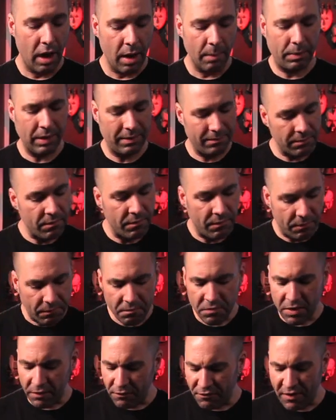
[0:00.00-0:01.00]
but
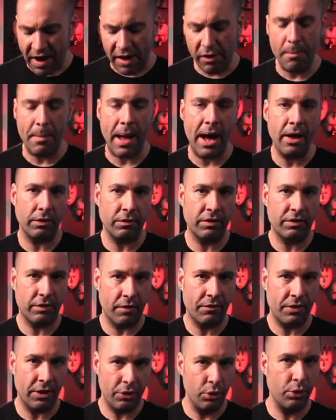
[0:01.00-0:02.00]
the fair amount of
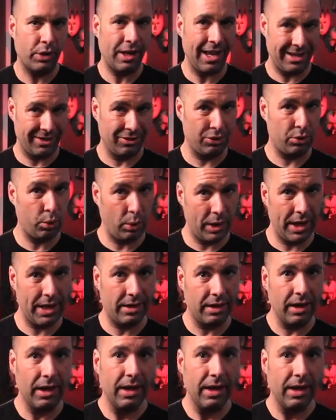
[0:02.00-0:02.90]
stuff that you can tweak